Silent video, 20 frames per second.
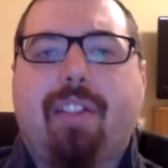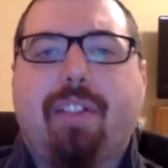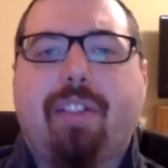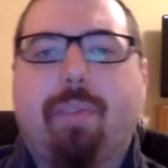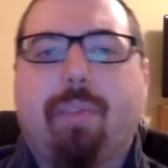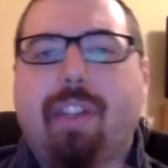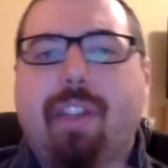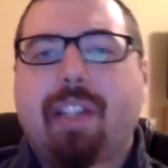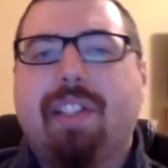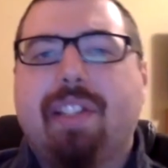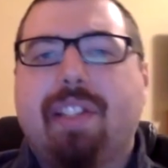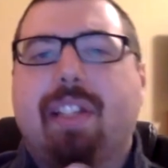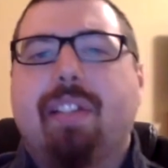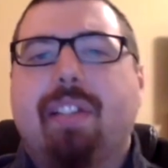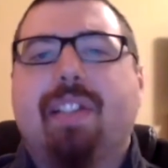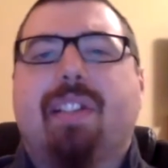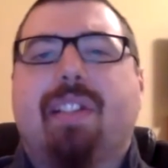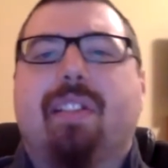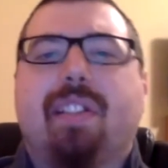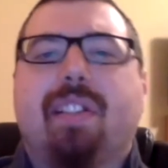So in this
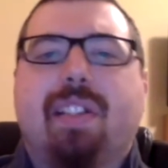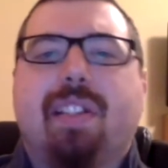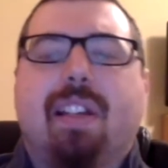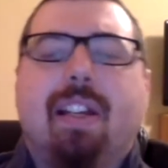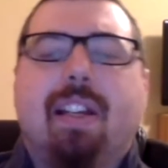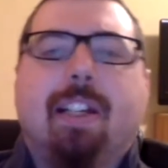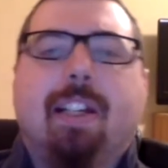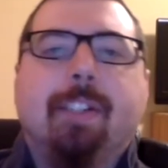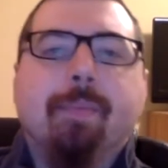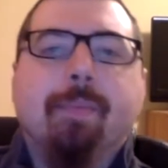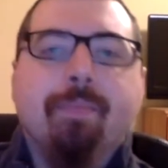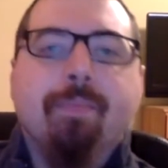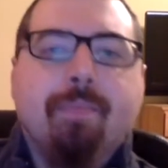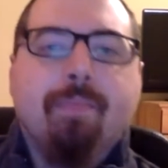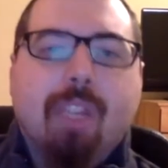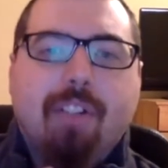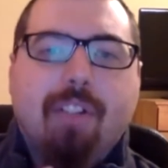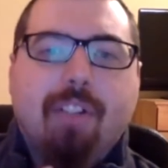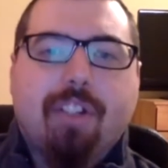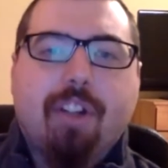instance,
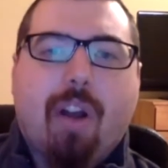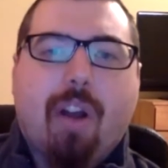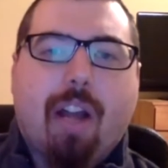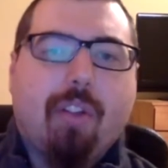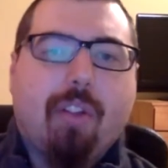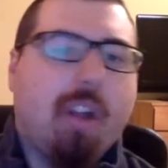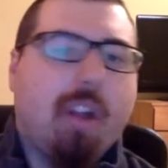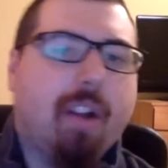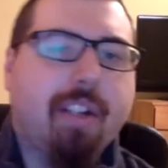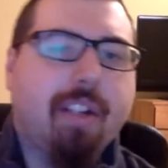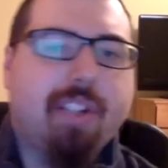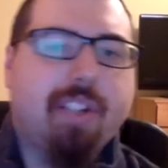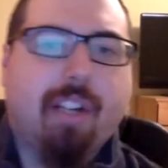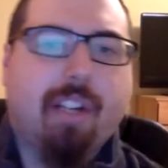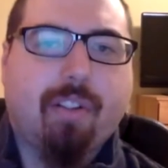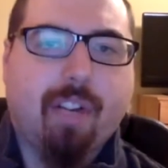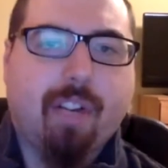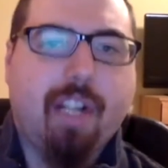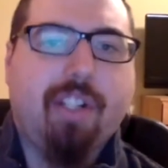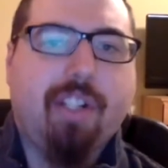to know how long a
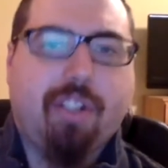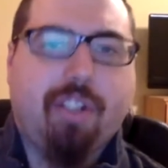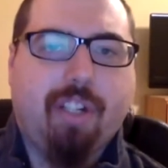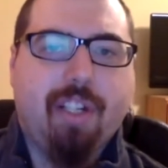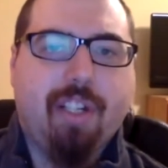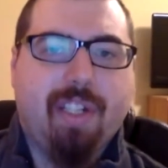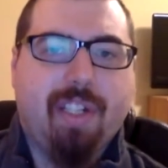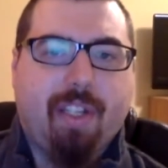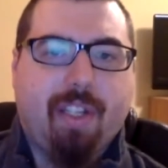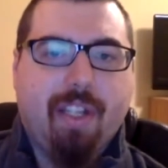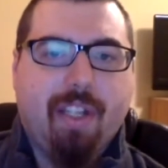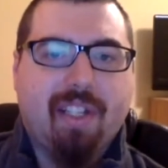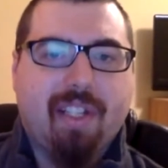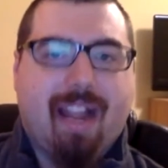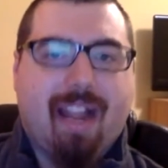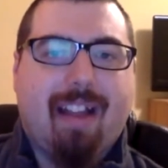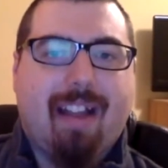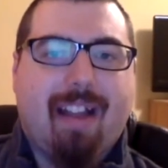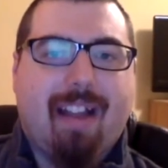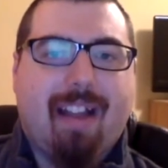generation is in this
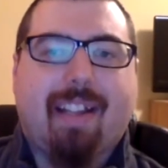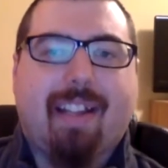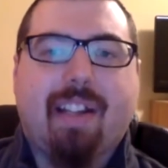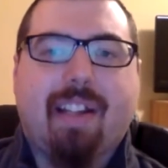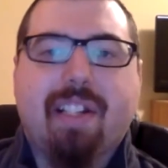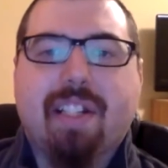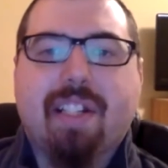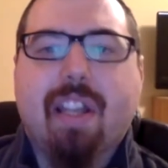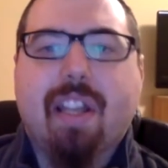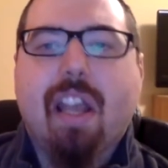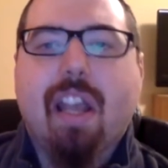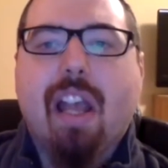context,